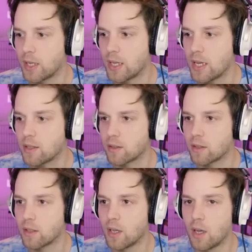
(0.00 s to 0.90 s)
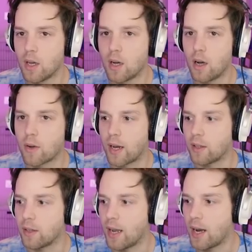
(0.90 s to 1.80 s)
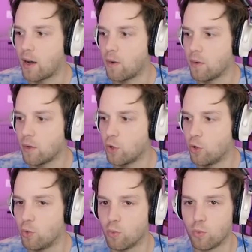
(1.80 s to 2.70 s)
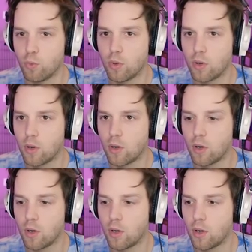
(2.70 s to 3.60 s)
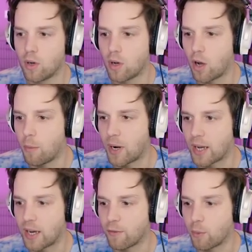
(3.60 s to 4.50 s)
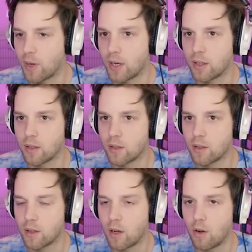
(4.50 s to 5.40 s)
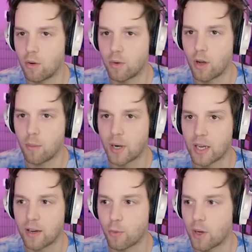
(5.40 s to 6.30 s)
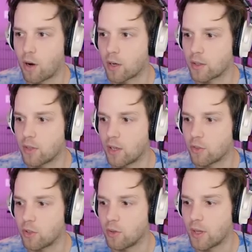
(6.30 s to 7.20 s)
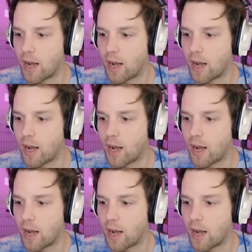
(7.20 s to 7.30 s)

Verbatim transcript: Yeet. Okay, now, ooh. Oh, but I gave away, oh no, but I gave away heart containers to do